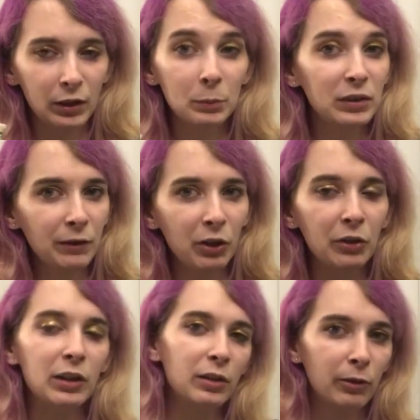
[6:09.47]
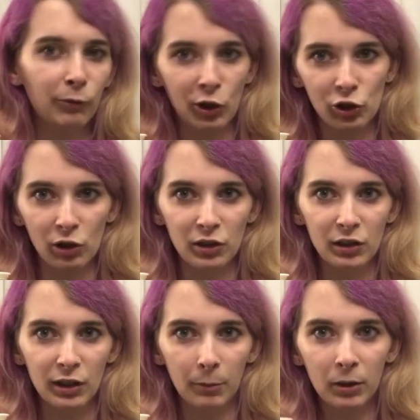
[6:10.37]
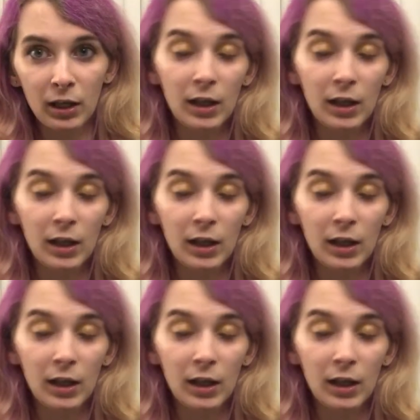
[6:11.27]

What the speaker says: Specifically, French onion dip.